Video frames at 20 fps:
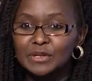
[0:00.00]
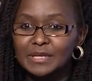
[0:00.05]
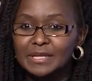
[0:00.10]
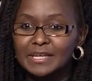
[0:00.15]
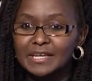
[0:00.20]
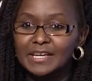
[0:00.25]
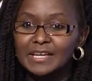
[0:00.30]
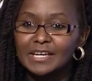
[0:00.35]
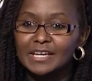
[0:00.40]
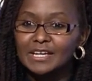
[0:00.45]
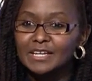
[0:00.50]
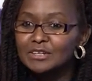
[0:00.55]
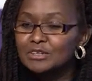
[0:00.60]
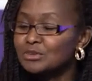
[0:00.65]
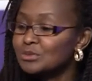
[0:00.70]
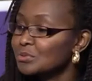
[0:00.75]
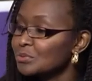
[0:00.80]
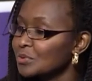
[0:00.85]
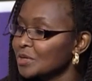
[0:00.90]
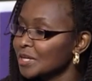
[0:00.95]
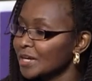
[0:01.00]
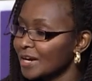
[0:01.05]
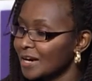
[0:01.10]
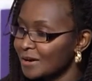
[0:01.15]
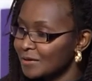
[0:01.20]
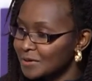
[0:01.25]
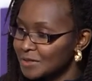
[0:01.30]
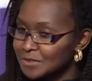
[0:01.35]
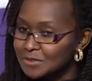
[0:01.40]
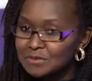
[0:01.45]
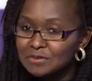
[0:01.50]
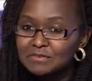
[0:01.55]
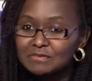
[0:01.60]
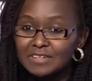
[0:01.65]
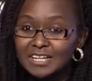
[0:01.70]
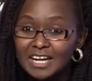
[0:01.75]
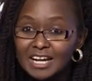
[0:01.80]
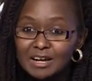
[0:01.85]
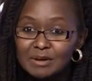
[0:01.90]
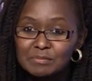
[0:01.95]
and three hours of
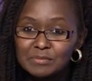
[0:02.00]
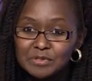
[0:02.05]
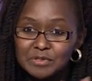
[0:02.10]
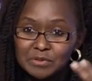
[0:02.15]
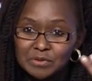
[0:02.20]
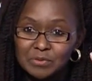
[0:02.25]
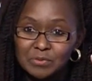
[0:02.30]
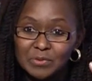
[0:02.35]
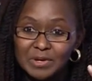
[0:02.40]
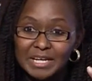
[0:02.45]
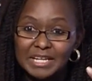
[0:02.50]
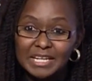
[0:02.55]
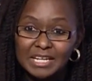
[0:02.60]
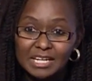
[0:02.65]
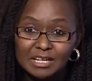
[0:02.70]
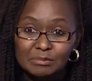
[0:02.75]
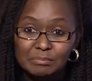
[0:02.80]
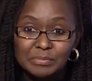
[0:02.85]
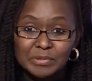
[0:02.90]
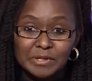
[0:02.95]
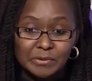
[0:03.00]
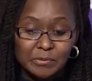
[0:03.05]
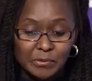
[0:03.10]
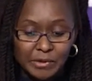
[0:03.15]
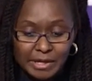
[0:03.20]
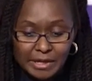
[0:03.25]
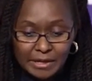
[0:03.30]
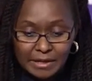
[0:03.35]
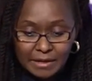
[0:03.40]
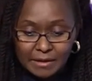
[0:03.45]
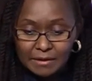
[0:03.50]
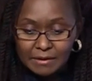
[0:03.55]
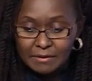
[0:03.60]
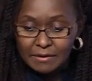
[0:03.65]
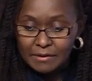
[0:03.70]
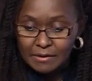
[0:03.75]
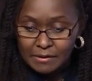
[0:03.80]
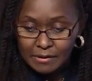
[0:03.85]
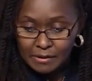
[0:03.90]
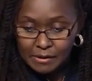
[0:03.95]
lab, so one lab per week.
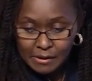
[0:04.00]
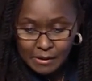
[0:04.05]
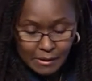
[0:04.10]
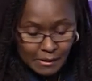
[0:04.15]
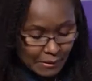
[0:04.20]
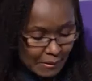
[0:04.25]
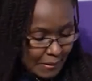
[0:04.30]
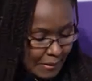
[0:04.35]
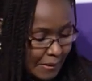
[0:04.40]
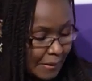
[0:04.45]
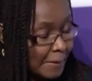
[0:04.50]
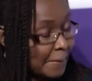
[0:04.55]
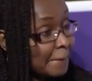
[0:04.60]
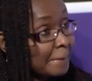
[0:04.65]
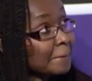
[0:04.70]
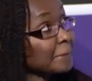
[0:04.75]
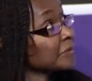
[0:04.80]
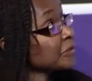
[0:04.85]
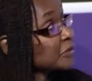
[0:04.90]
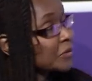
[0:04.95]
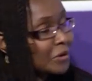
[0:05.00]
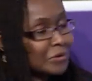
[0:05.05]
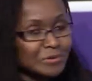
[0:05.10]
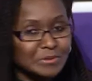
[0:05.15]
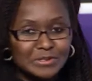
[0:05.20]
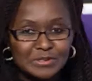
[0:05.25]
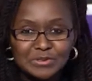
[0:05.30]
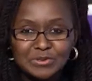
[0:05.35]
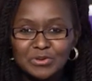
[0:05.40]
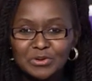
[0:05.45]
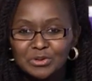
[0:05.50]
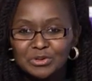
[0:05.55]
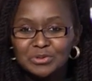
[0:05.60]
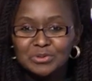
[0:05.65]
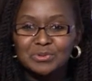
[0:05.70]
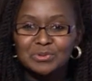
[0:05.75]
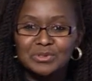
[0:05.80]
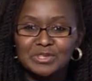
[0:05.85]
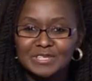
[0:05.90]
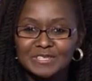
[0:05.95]
Um, so I'll just go
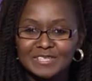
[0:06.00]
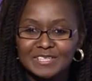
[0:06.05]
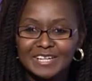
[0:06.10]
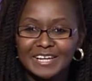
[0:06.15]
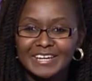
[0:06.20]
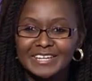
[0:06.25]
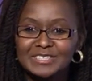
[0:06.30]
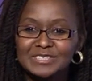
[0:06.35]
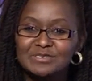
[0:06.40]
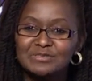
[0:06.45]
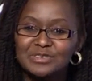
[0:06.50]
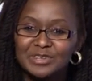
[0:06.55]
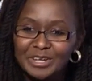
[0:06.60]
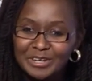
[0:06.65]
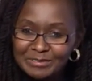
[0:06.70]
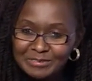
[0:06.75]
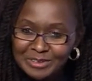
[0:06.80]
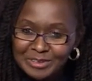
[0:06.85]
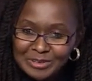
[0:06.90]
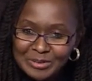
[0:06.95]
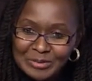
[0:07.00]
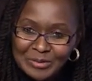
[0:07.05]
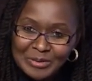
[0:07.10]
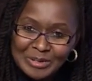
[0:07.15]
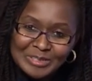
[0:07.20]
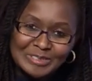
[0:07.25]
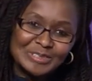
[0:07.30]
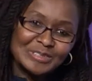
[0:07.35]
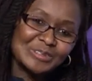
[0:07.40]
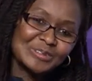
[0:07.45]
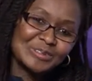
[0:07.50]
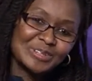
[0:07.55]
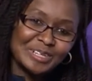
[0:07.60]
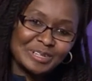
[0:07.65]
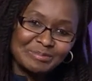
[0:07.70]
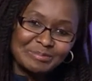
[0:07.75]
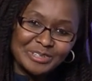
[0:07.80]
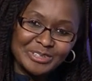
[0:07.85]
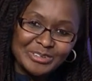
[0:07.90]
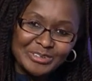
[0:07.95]
through the slides. If you have any question, you
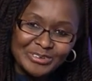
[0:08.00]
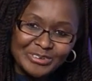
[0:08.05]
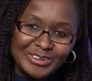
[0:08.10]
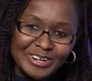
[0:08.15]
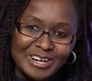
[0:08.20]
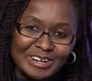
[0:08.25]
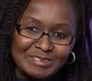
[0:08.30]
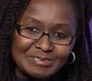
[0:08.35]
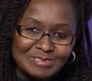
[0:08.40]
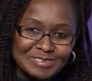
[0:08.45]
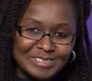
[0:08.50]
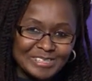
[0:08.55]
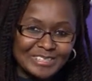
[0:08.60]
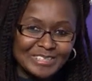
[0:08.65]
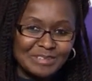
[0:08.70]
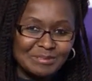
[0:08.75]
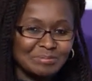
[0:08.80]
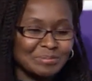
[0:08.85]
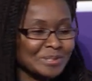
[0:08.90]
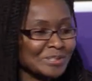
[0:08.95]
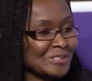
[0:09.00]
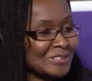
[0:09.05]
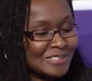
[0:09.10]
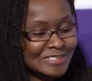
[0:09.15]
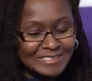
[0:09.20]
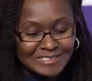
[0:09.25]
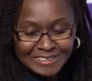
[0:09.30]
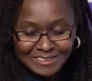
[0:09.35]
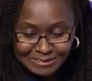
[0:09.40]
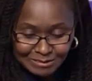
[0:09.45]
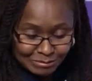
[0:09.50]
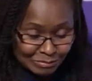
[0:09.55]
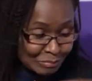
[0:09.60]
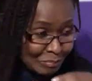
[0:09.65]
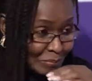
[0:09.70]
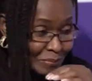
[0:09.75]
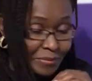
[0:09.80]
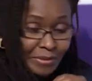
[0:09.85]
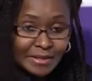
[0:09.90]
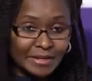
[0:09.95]
let me know after the, presentation.
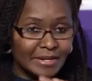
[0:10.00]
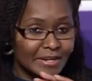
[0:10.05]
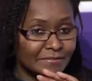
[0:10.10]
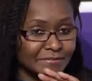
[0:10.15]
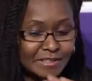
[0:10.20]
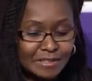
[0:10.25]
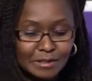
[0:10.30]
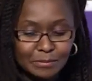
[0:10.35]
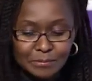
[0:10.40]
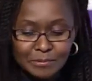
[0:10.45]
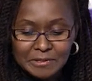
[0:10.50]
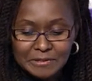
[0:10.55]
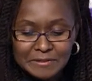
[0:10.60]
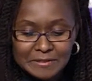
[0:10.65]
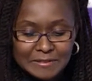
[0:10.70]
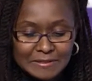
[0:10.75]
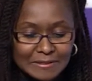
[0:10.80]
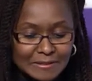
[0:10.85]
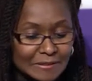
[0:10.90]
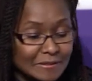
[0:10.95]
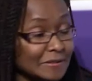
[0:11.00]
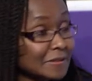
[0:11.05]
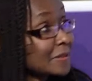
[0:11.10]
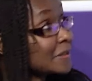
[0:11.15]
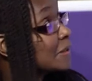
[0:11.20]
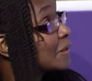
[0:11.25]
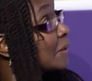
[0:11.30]
after the presentation.